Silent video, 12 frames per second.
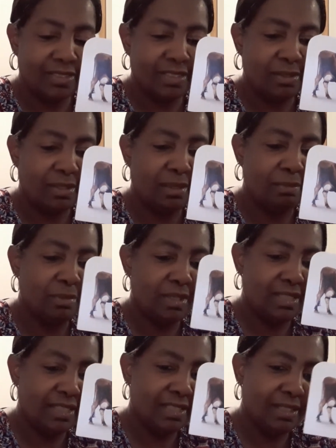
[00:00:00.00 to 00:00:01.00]
Wait a
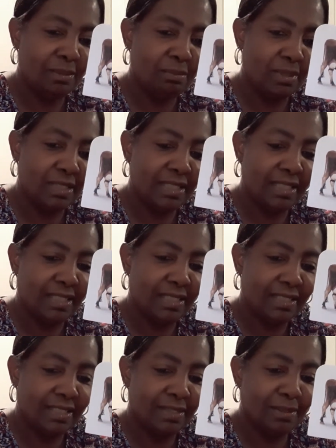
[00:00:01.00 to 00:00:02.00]
minute. Let me tell you
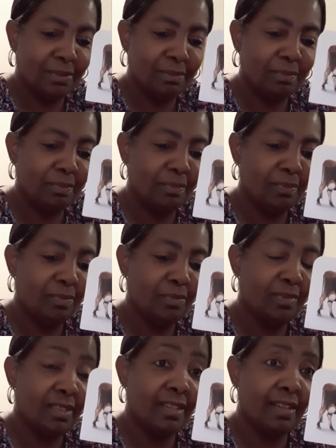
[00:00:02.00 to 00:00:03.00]
something.
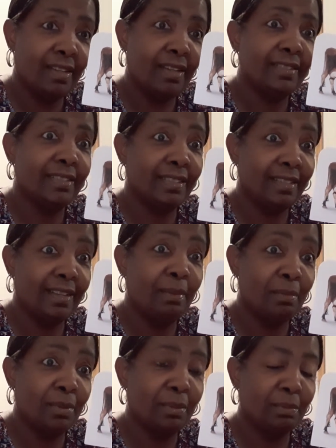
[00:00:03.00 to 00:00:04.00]
I see a
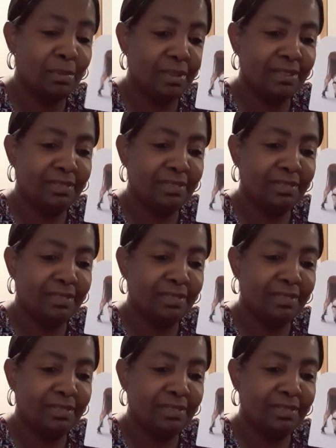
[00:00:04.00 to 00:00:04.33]
hamburger meat.